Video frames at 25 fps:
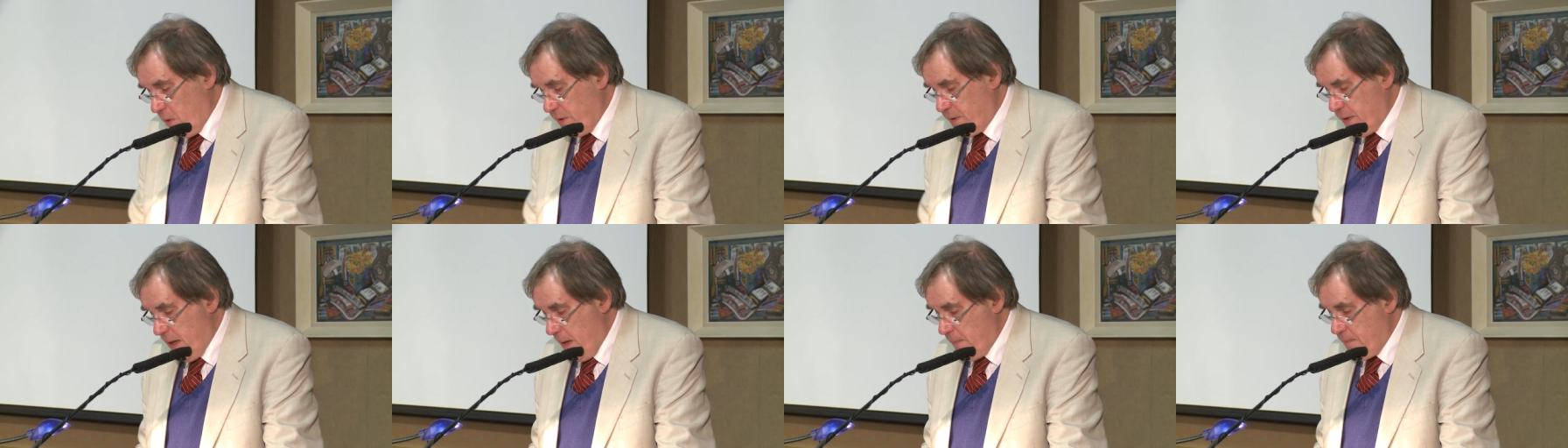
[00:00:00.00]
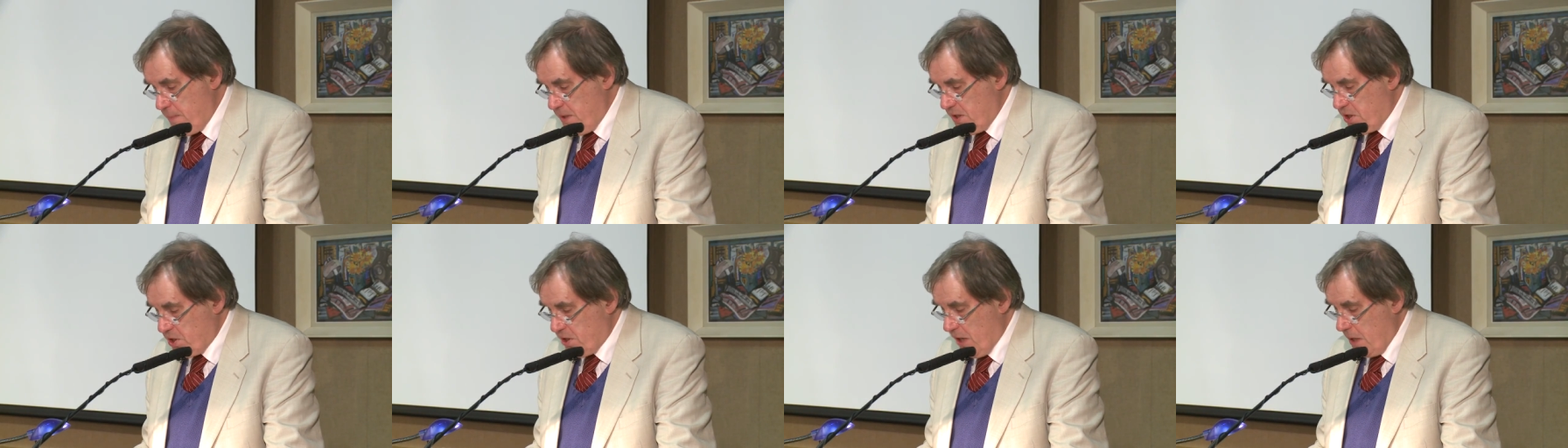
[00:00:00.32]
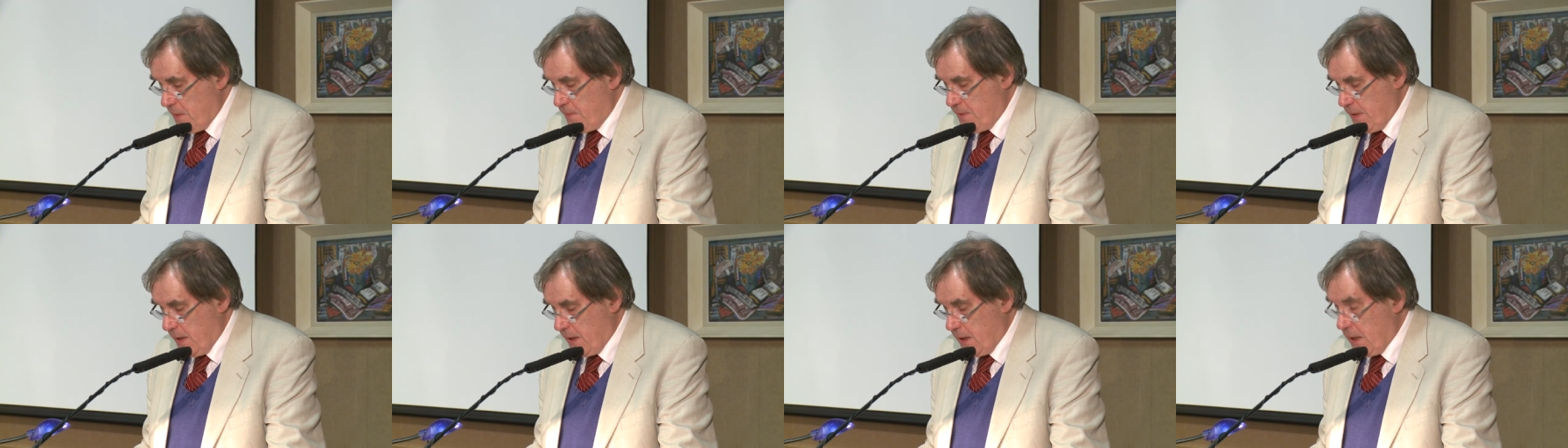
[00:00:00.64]
would then be
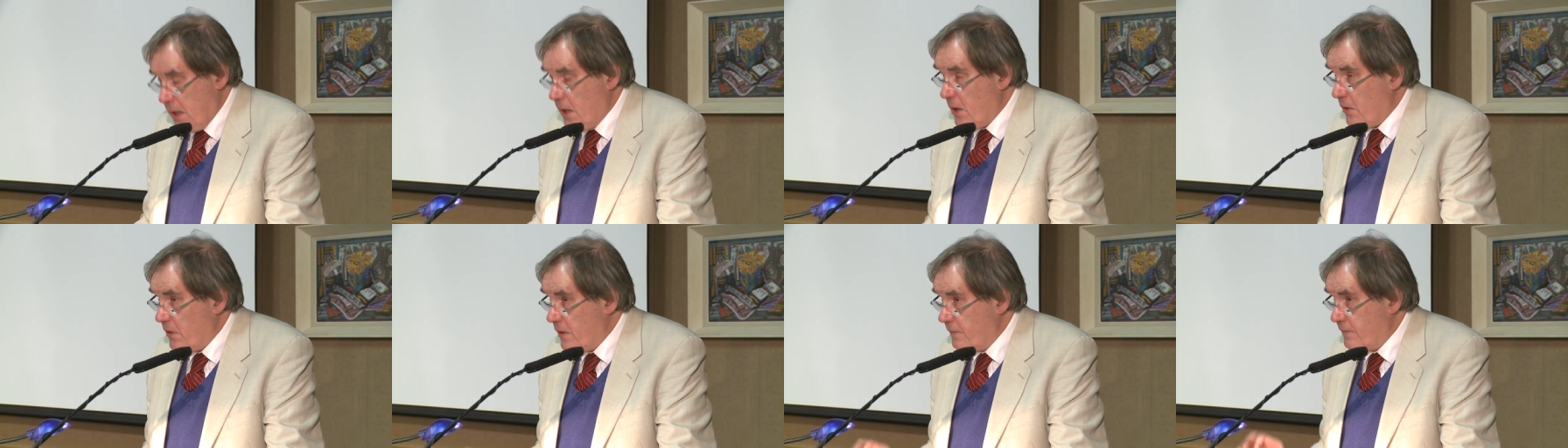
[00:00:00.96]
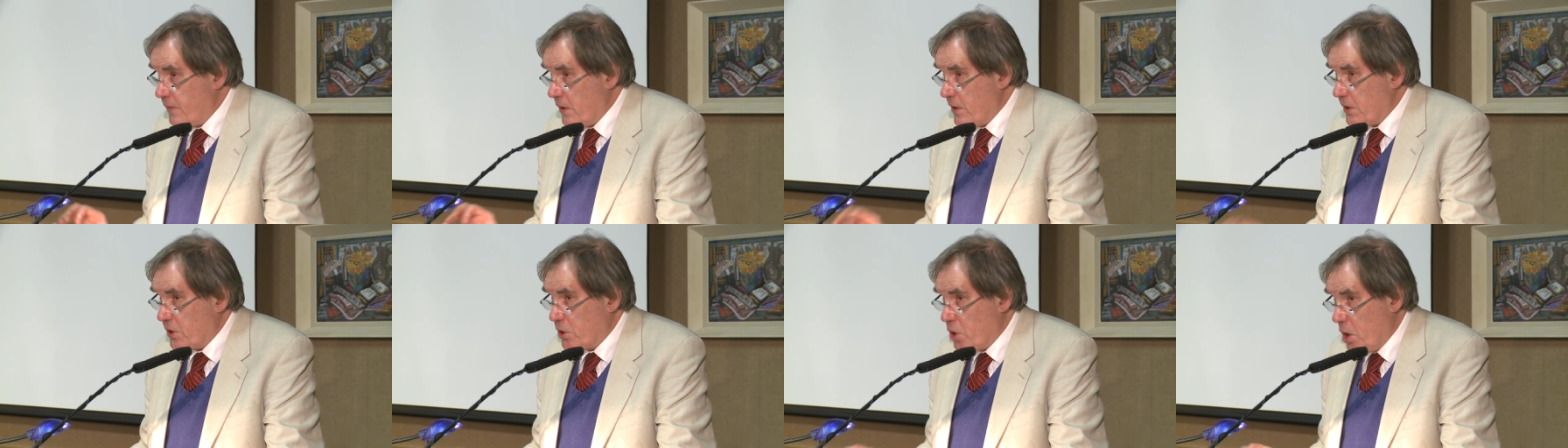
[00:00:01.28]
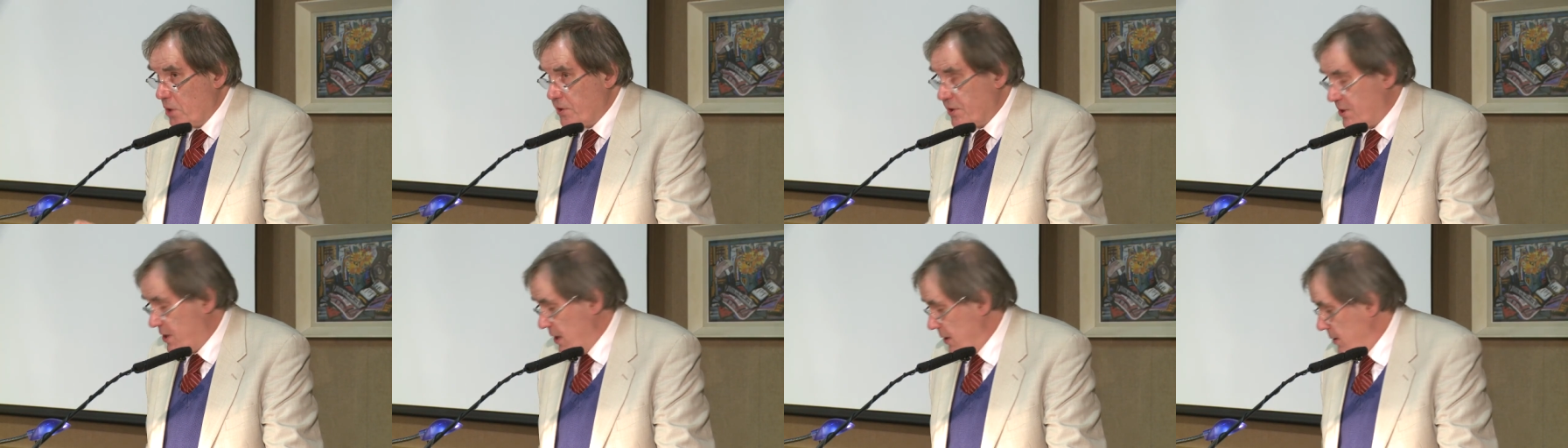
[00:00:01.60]
shaping the very
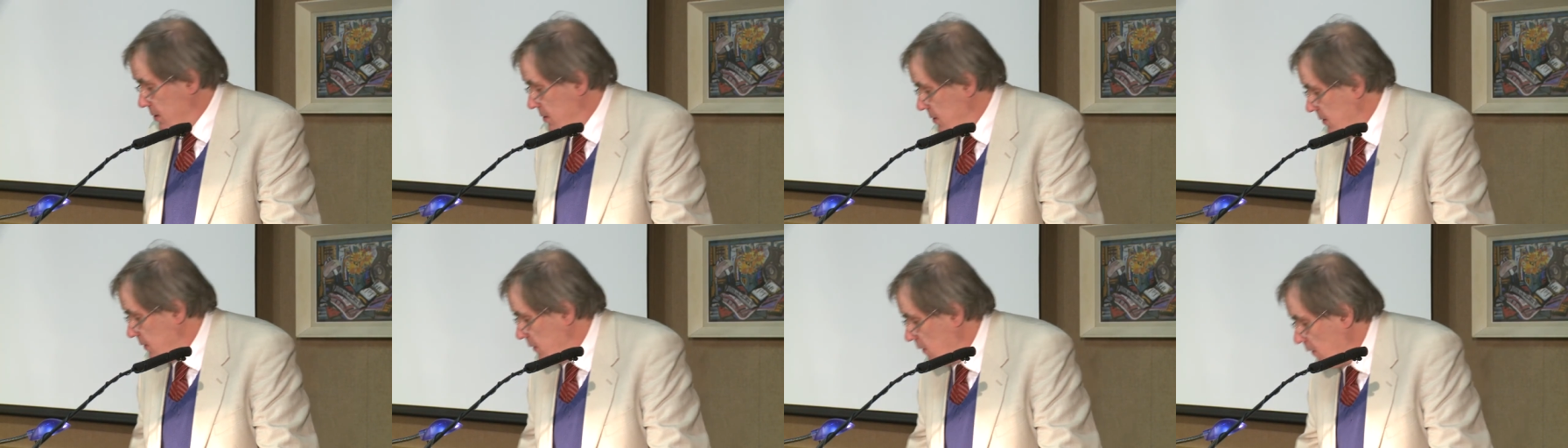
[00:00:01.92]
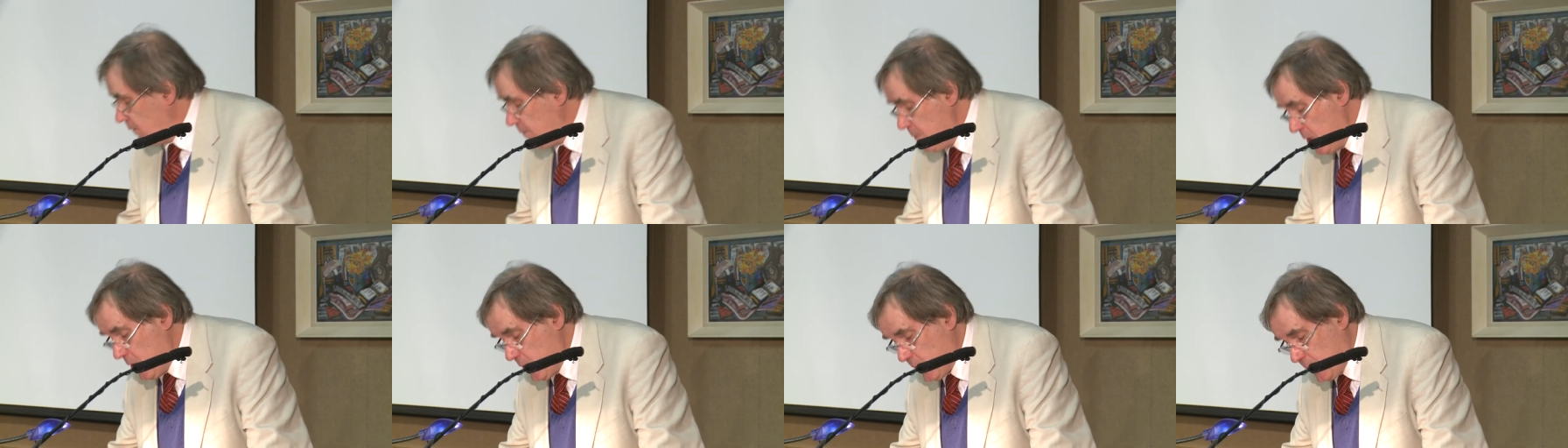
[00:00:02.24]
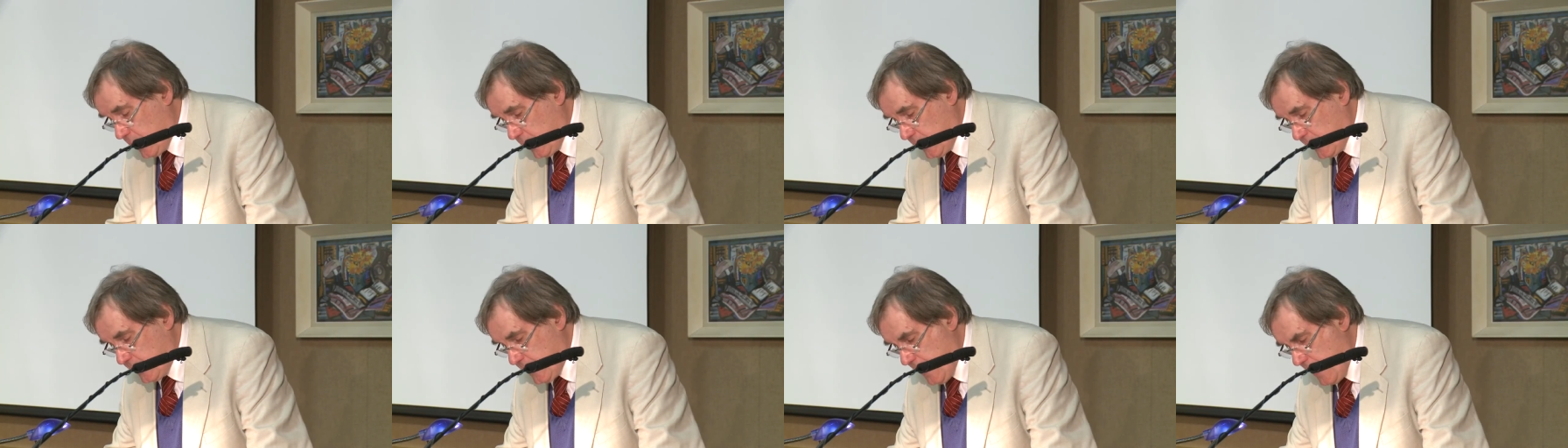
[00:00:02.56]
content of
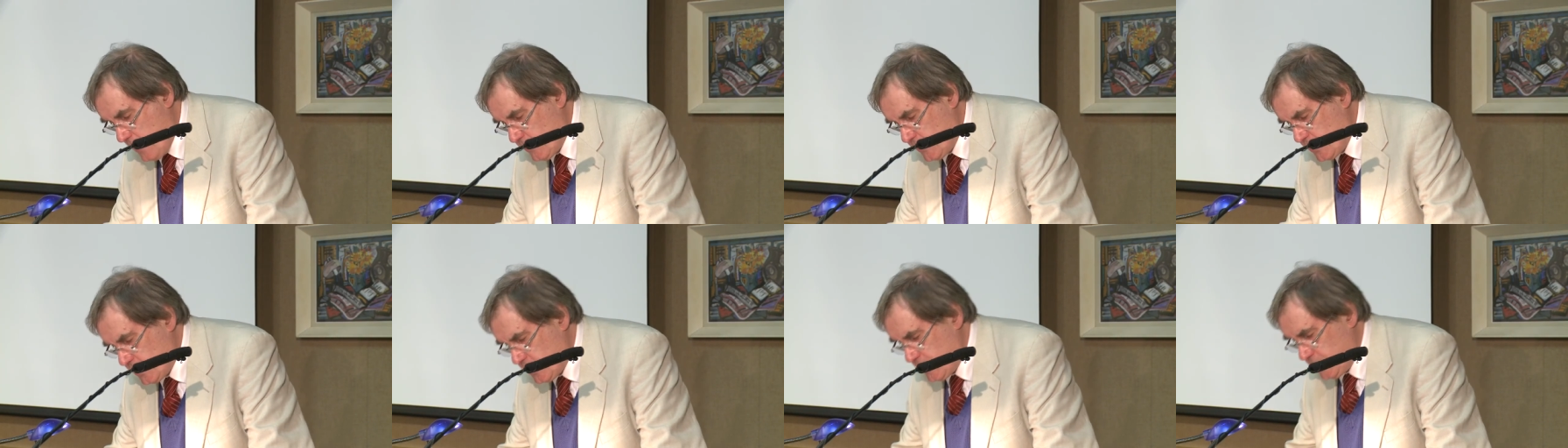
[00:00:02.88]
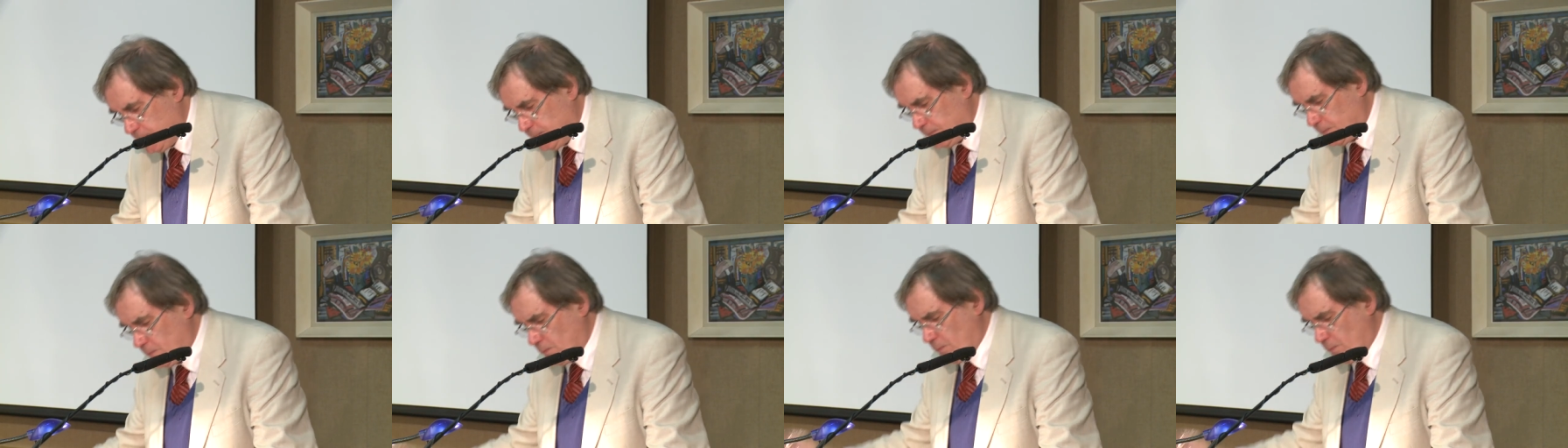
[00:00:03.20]
miracle accounts.